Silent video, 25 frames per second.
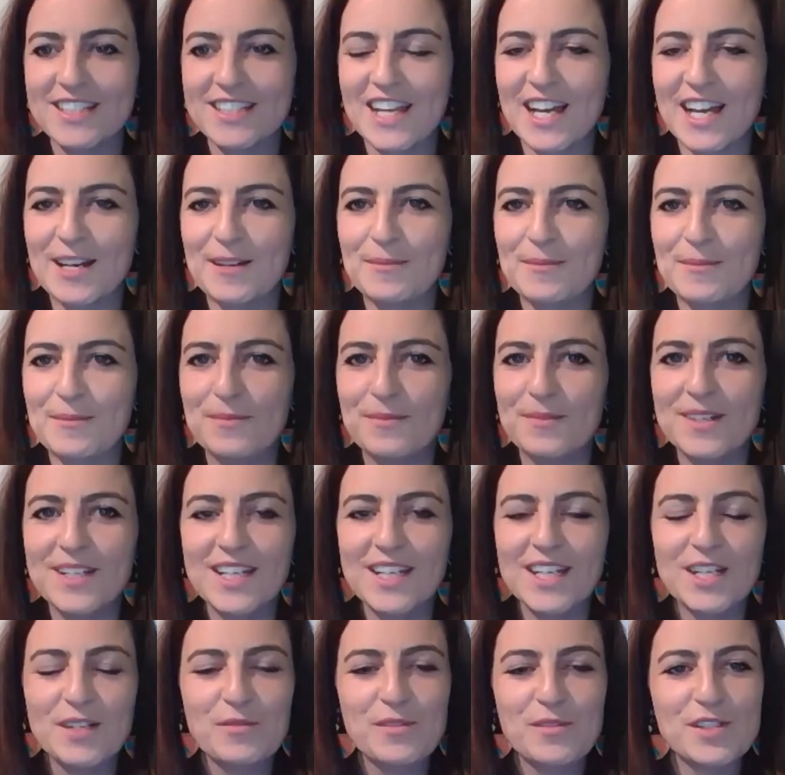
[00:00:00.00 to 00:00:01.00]

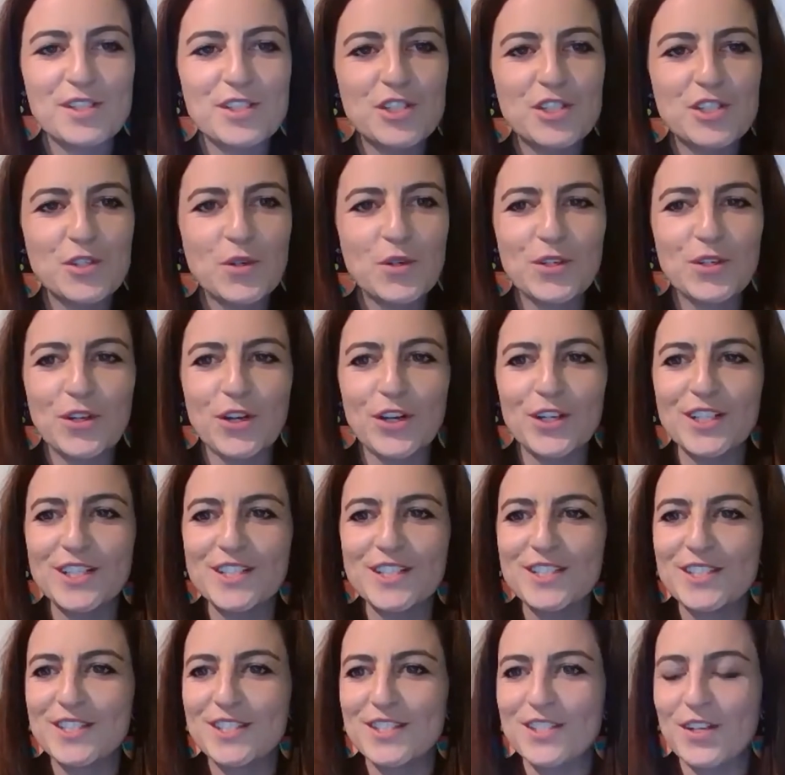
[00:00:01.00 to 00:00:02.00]
with short
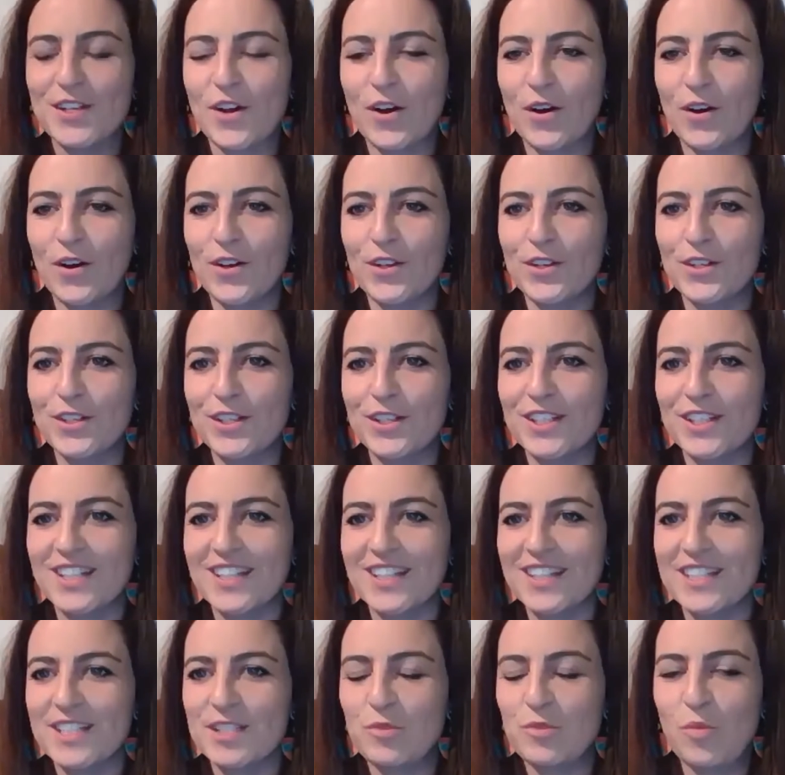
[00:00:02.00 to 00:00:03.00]
notice on
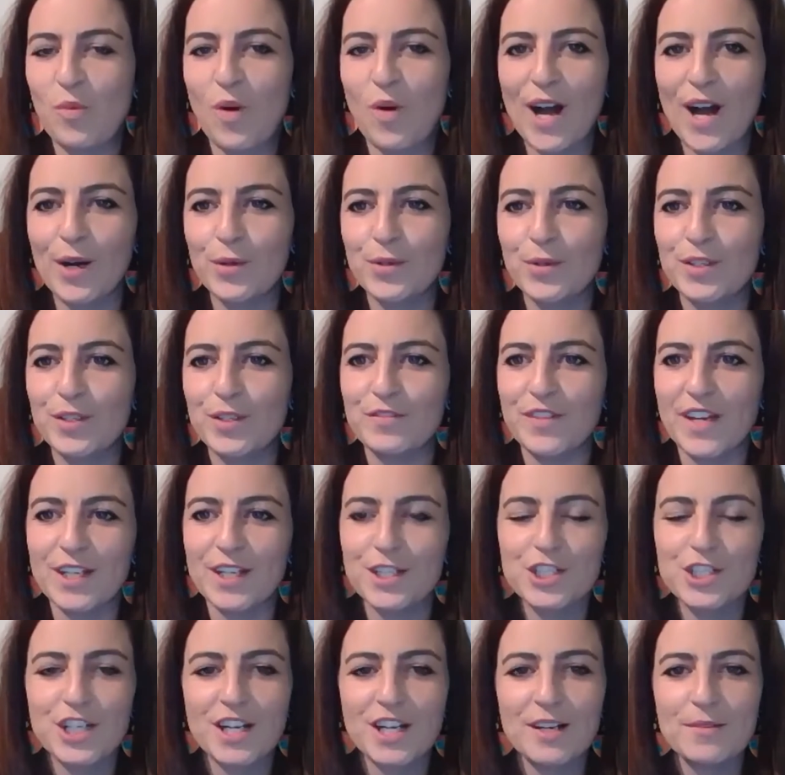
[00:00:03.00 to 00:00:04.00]
this wild
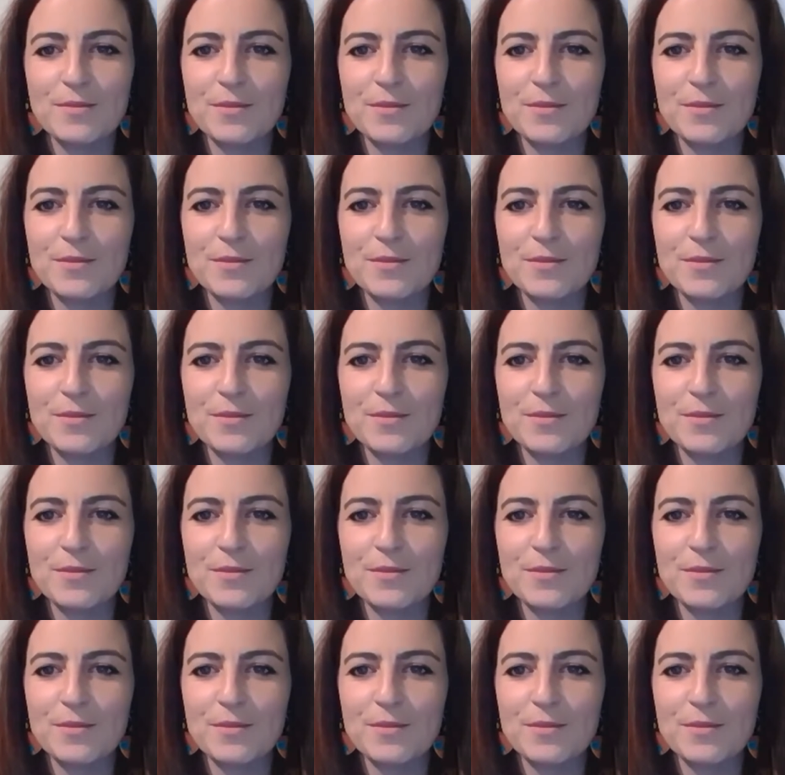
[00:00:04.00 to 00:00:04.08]
adventure,